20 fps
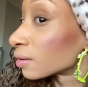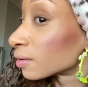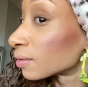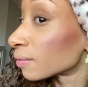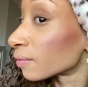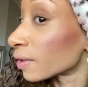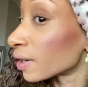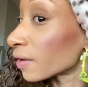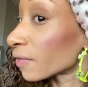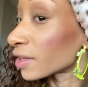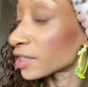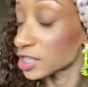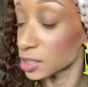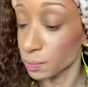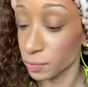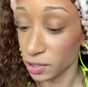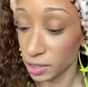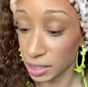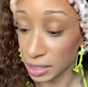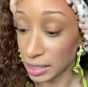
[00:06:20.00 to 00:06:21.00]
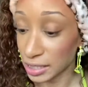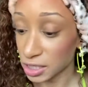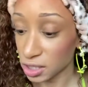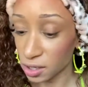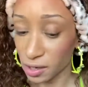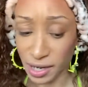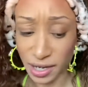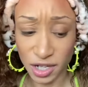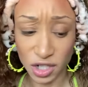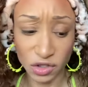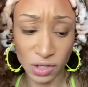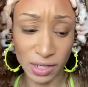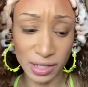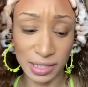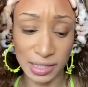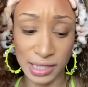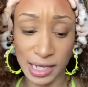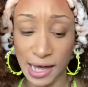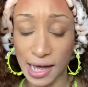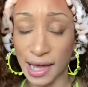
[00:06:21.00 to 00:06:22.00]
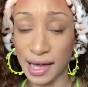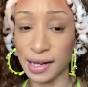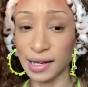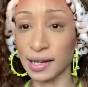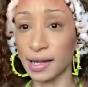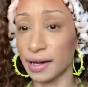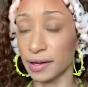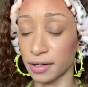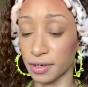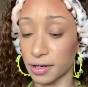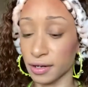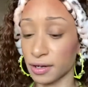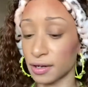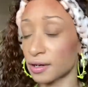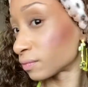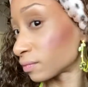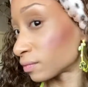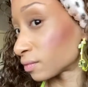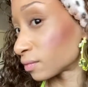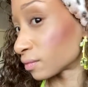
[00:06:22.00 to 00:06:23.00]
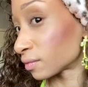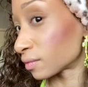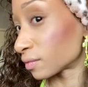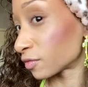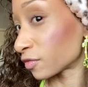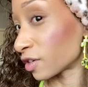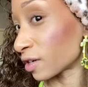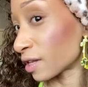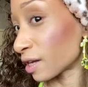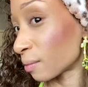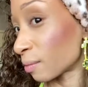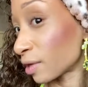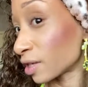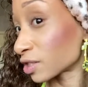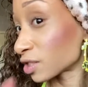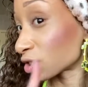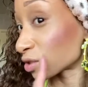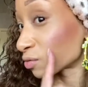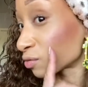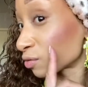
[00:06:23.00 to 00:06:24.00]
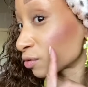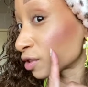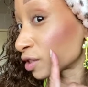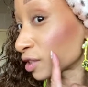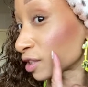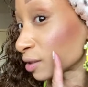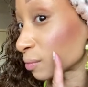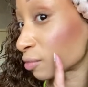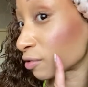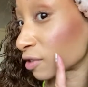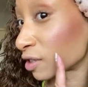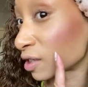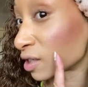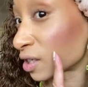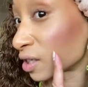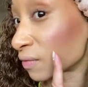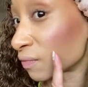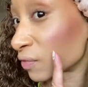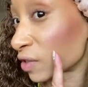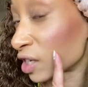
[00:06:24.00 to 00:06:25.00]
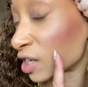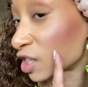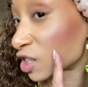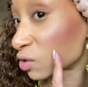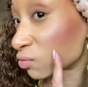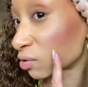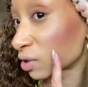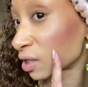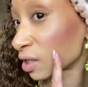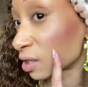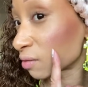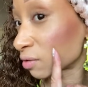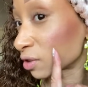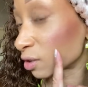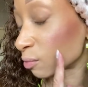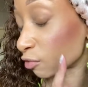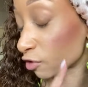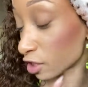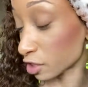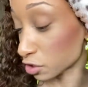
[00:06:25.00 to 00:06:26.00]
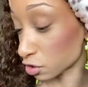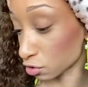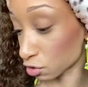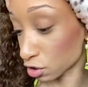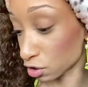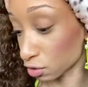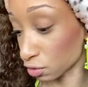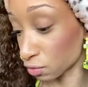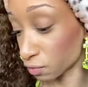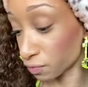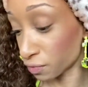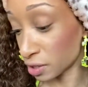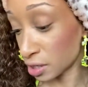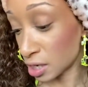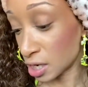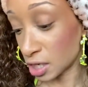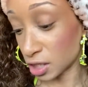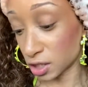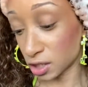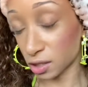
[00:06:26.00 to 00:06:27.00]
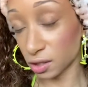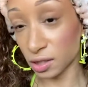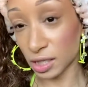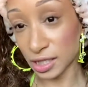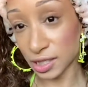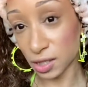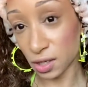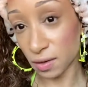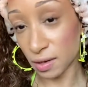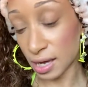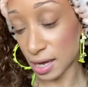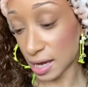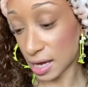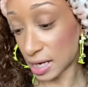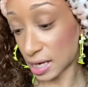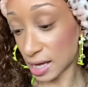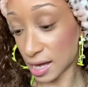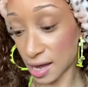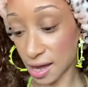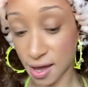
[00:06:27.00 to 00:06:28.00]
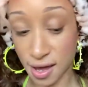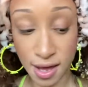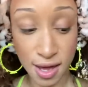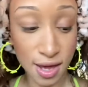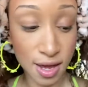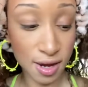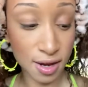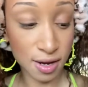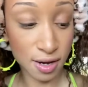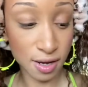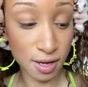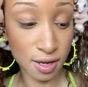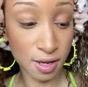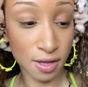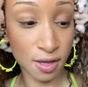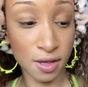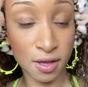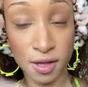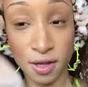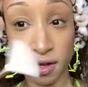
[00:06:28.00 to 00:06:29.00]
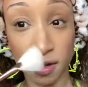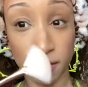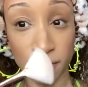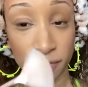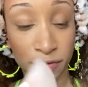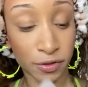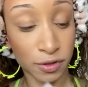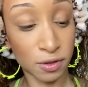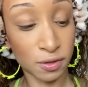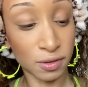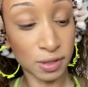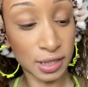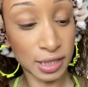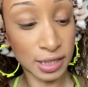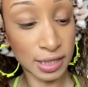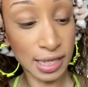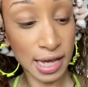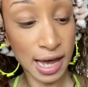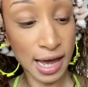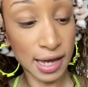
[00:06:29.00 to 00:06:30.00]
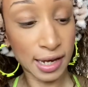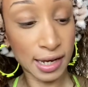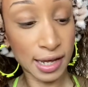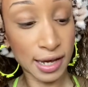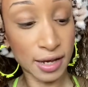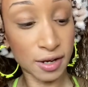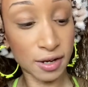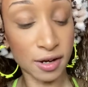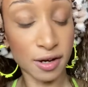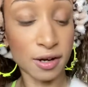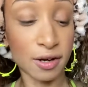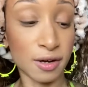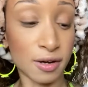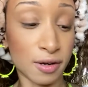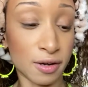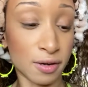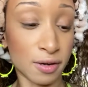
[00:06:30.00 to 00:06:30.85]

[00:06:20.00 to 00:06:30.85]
Wow, that's pretty. Let's go ahead and try this highlighter. Wow, that blush is really pretty. It looks really good with the bronzer too. So let's go ahead and use this highlighter.